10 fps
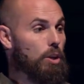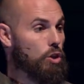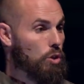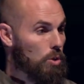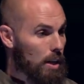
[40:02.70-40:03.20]

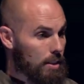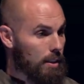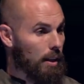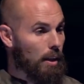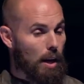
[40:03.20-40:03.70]
It's
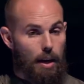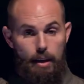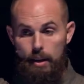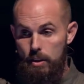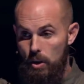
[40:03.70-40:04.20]
trusting God,
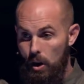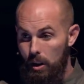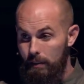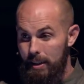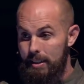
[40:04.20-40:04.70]
and it's
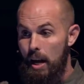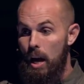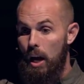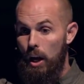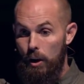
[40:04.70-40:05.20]
all of us,
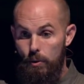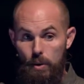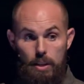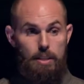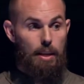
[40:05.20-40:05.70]

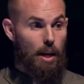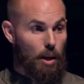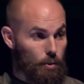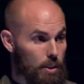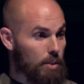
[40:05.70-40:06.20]
hundreds and
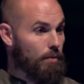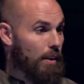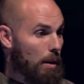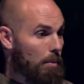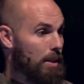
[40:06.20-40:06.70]
hundreds of
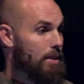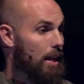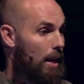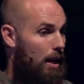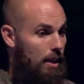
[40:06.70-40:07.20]
families,
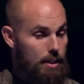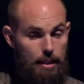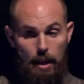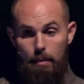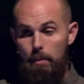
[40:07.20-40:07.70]
taking a
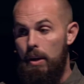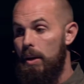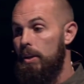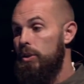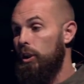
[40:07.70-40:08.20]
step
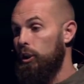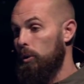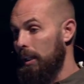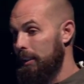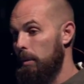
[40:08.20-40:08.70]
to
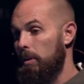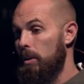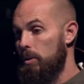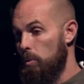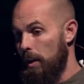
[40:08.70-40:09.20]
trust Him in
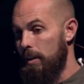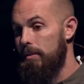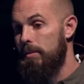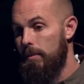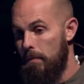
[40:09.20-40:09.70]
those ways.